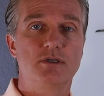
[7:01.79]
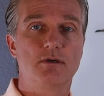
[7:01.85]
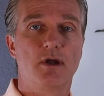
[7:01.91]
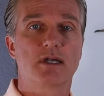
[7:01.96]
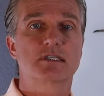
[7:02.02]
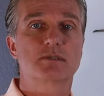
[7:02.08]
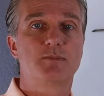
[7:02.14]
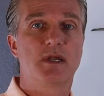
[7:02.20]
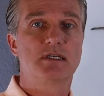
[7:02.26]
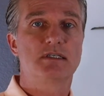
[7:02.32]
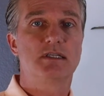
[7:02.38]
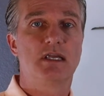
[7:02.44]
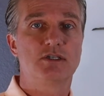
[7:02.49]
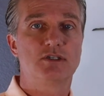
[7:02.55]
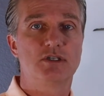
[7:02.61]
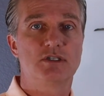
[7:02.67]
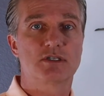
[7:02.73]
your
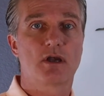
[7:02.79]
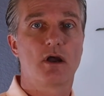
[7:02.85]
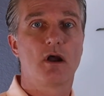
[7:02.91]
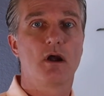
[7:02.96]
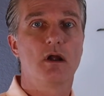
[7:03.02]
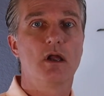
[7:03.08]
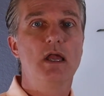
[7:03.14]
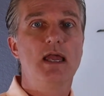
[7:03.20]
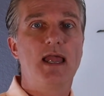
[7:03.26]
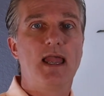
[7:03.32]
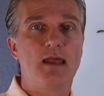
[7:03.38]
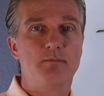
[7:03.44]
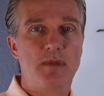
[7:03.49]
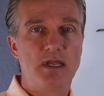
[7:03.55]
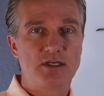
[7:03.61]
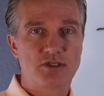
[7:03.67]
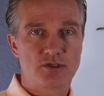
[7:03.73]
expectations are, and
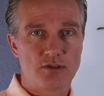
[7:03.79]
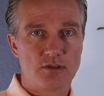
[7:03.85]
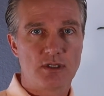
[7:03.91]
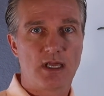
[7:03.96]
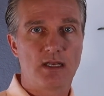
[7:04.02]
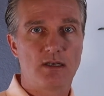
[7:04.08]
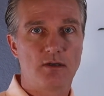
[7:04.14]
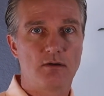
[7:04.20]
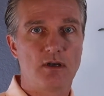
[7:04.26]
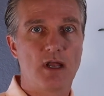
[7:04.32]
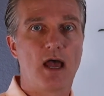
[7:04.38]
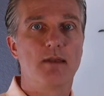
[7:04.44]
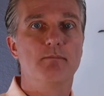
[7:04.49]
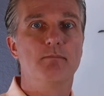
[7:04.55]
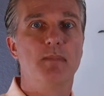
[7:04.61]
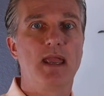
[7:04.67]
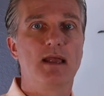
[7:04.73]
make sure that you're not
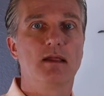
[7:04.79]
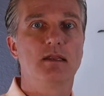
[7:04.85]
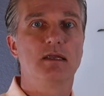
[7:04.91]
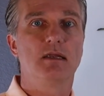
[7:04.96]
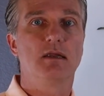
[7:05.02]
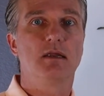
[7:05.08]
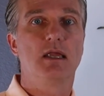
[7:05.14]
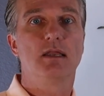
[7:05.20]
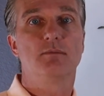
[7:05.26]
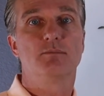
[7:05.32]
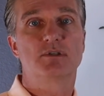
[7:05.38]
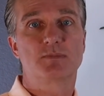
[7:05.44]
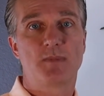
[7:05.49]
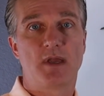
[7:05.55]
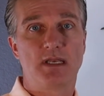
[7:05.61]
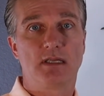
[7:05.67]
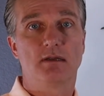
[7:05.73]
mailing and
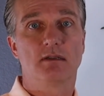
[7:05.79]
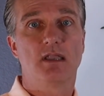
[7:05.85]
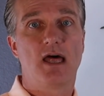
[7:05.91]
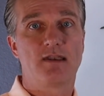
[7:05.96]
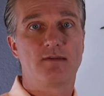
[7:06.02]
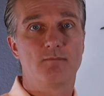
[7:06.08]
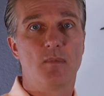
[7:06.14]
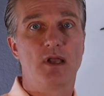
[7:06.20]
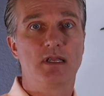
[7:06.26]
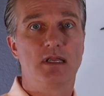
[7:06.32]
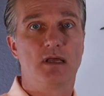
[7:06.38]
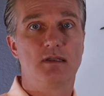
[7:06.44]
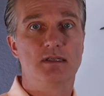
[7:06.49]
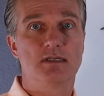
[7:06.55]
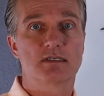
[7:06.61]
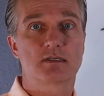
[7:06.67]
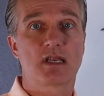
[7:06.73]
spending a lot of money on
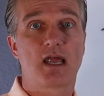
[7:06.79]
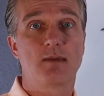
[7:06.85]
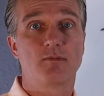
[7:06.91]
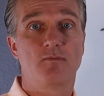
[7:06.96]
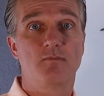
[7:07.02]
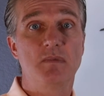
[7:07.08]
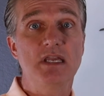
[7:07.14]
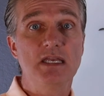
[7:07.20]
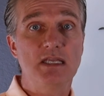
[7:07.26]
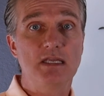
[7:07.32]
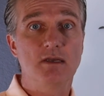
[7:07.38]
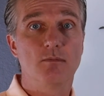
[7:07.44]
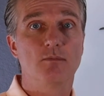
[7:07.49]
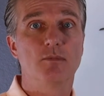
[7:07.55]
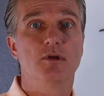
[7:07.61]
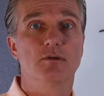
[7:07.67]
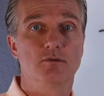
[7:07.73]
this type of medium,
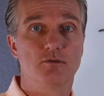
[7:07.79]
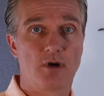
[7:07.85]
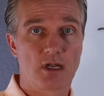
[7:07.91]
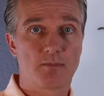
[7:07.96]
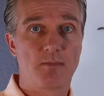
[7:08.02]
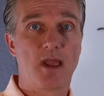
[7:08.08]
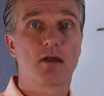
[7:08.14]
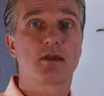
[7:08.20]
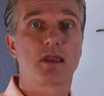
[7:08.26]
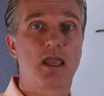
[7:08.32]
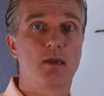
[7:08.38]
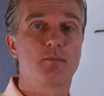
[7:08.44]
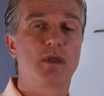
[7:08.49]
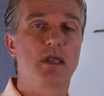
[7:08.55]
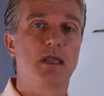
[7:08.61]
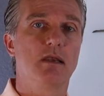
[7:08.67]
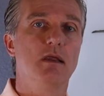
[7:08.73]
the direct mail
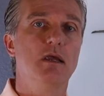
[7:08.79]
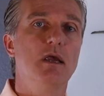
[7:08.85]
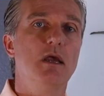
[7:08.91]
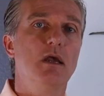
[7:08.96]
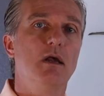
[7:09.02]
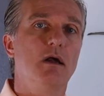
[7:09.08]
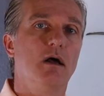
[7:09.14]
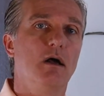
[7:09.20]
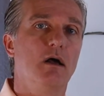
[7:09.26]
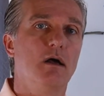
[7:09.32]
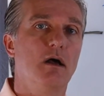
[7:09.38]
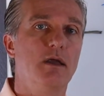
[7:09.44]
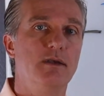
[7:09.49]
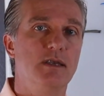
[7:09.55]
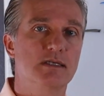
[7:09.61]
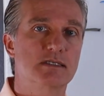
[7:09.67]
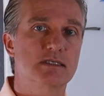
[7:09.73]
campaign,
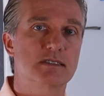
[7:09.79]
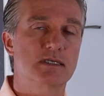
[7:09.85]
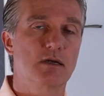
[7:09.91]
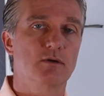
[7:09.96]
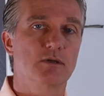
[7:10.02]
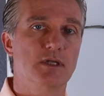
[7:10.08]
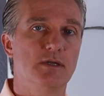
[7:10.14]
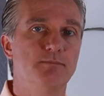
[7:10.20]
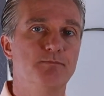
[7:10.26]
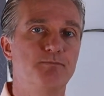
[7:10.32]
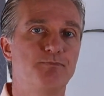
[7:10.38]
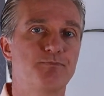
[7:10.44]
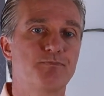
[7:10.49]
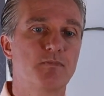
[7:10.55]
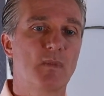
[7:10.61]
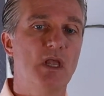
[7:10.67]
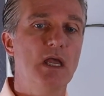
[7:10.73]
unnecessarily.
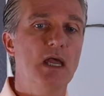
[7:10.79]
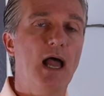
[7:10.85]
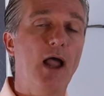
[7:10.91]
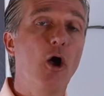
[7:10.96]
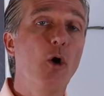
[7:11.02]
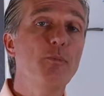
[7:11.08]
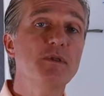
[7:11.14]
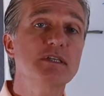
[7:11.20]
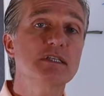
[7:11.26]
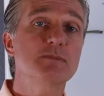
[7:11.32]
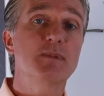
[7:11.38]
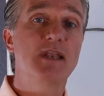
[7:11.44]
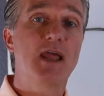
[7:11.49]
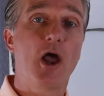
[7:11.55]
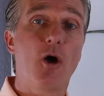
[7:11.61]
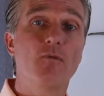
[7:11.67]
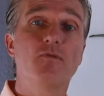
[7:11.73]
I hope this has been
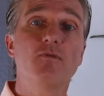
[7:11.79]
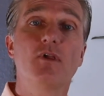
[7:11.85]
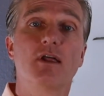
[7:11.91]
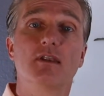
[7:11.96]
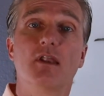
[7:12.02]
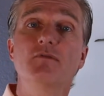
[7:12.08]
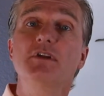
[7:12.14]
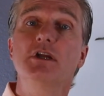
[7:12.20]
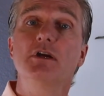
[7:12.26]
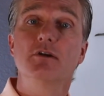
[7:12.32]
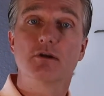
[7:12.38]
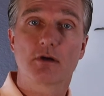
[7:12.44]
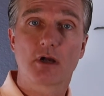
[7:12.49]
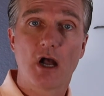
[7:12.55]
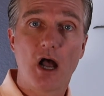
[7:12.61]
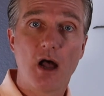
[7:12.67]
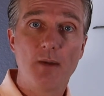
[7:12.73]
helpful. I'd love to hear your
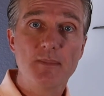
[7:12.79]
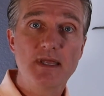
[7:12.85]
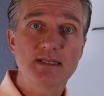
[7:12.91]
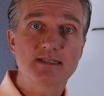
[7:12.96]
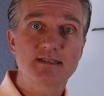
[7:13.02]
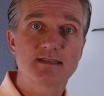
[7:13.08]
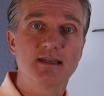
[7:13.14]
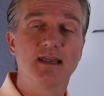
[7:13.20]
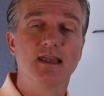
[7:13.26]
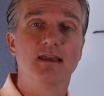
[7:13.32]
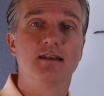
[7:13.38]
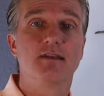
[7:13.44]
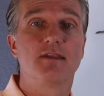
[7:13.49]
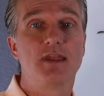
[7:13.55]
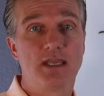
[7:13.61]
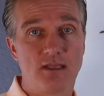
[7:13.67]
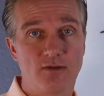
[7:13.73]
comments, and
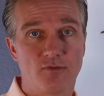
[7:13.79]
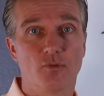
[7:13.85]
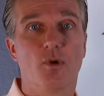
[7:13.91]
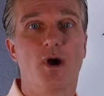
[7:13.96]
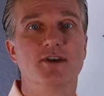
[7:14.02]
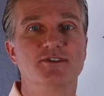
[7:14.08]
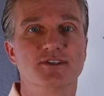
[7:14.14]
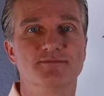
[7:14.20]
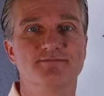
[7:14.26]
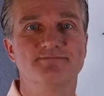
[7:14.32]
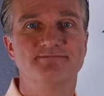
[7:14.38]
thank you for watching.